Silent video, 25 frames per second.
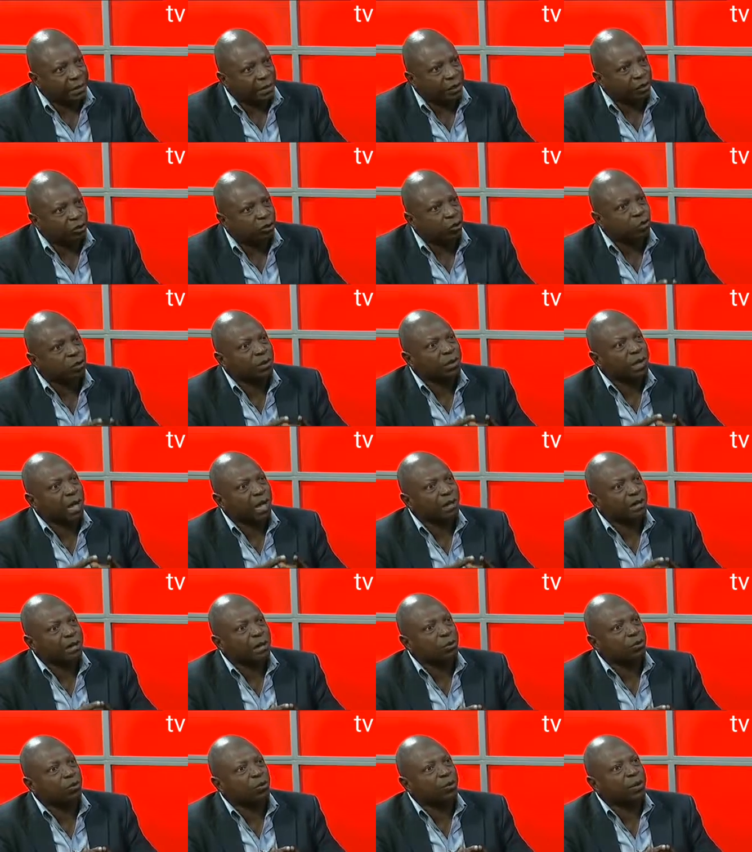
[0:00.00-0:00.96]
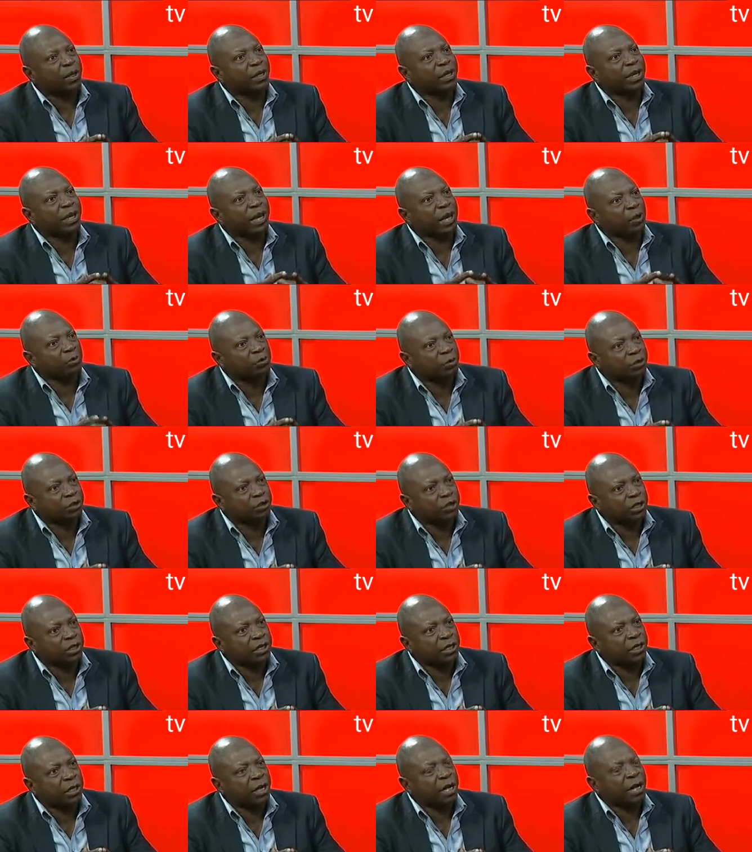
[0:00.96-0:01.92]
so that there will be
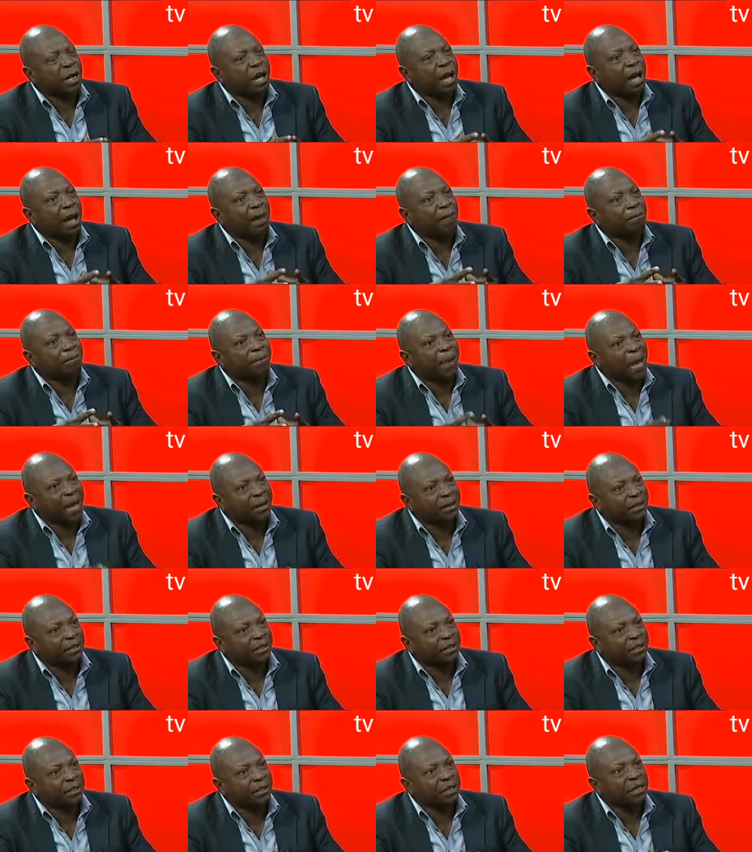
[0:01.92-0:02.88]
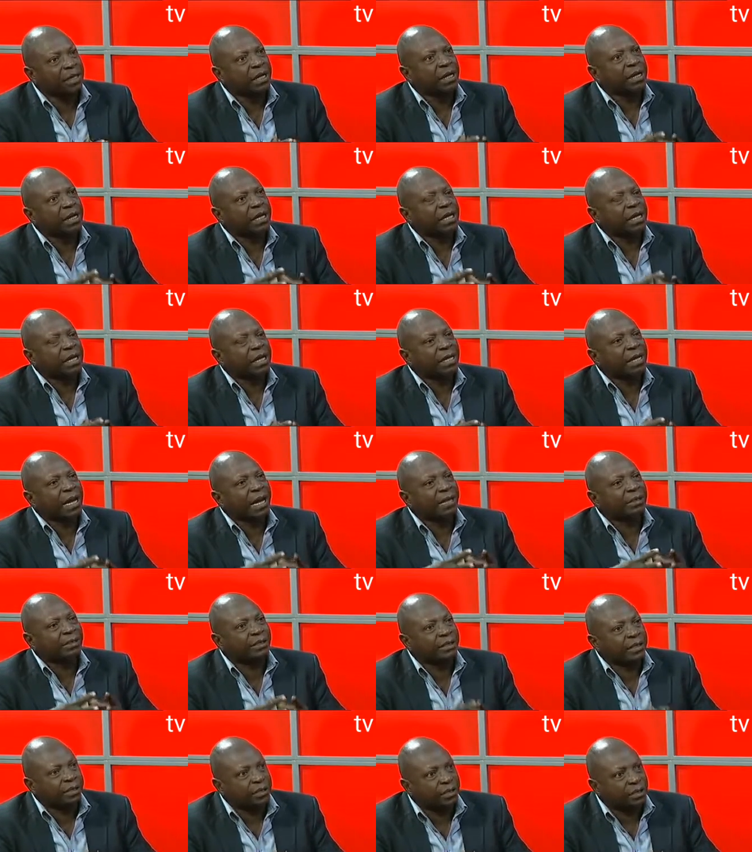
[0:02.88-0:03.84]
equity and parity in our
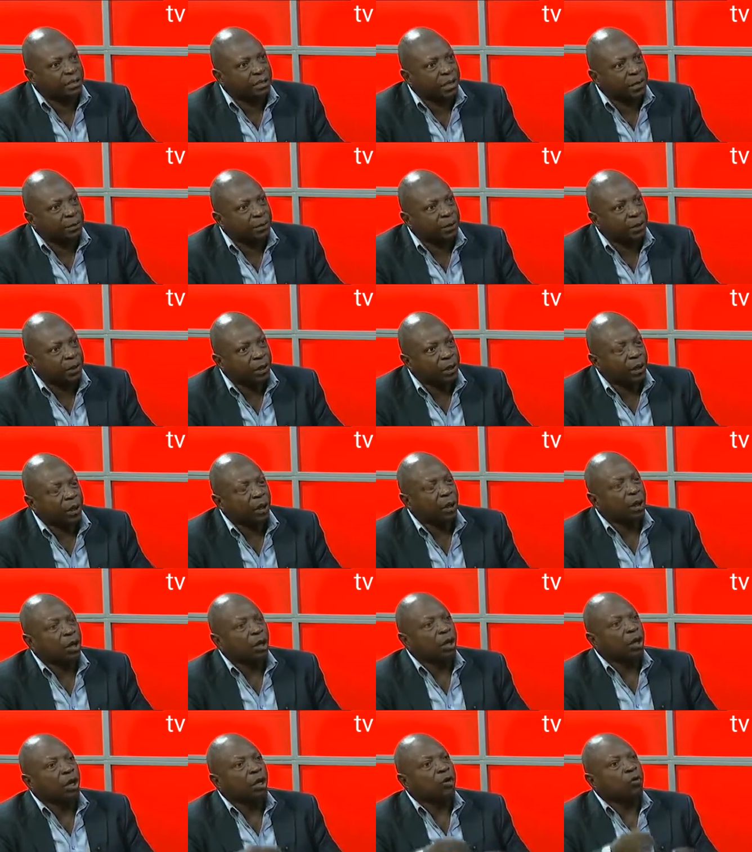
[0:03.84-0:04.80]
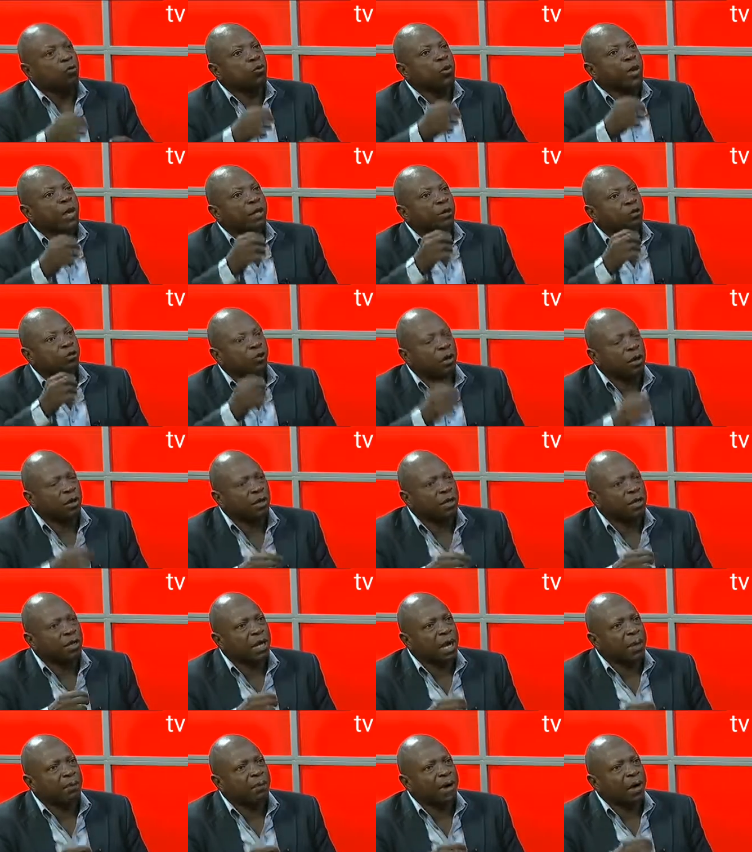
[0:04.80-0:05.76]
system. We are
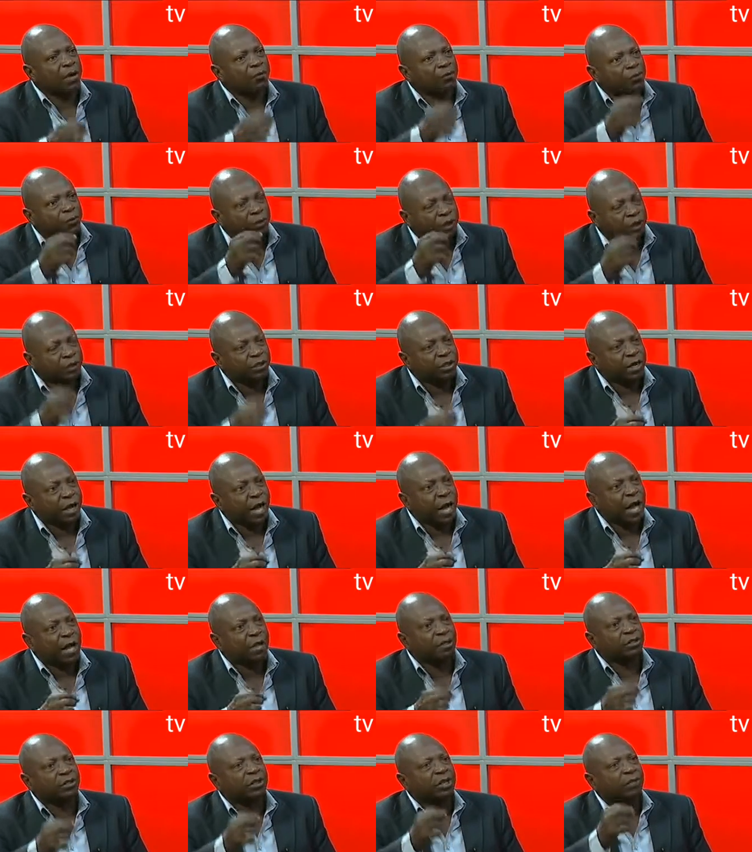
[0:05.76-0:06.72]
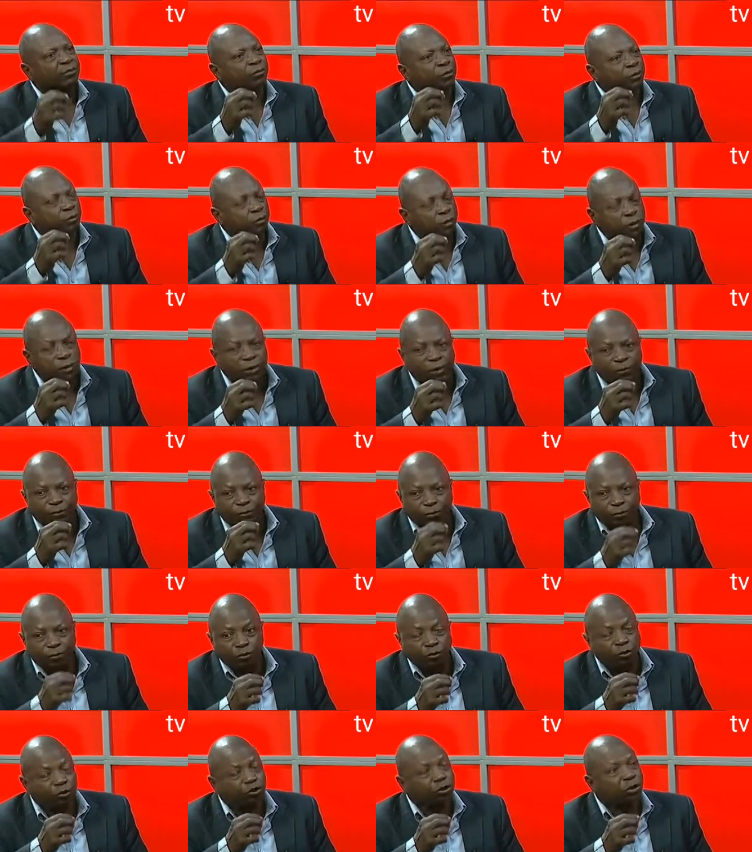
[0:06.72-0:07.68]
talking about fiscal
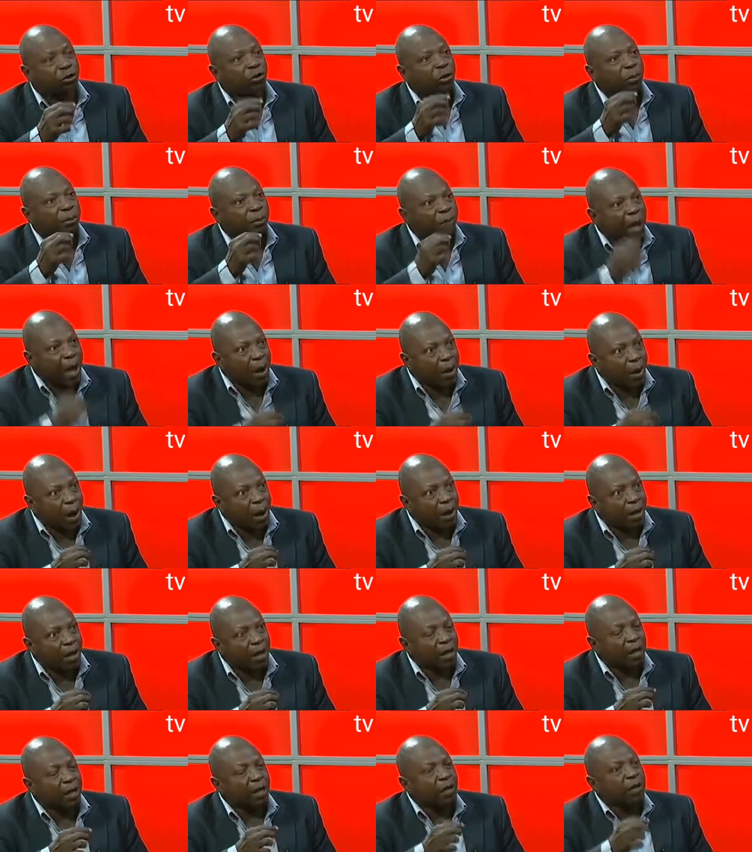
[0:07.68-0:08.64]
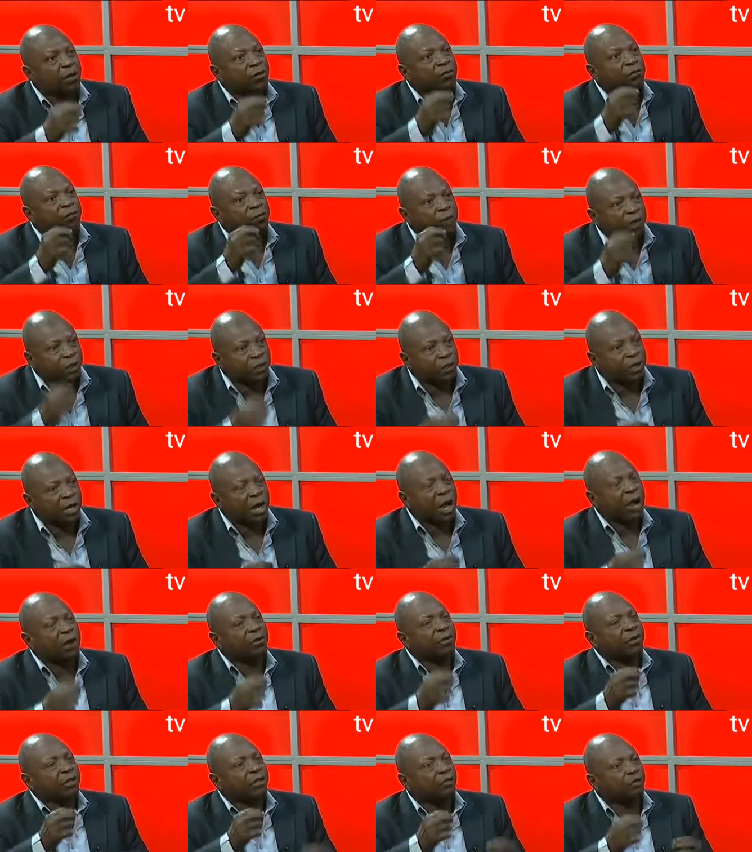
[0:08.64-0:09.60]
devolution of power,
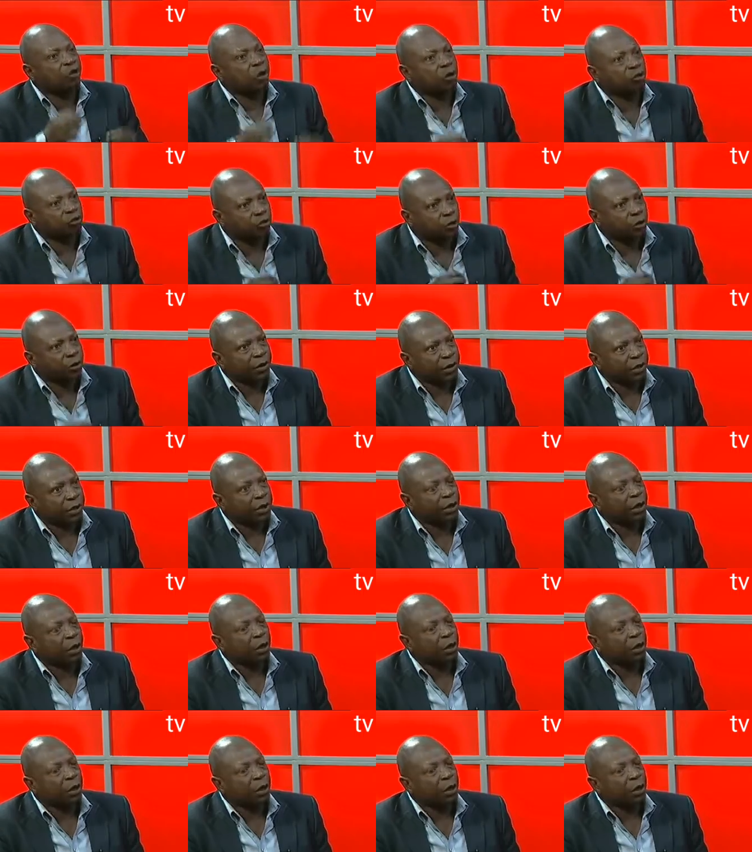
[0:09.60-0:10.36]
fiscal restructuring,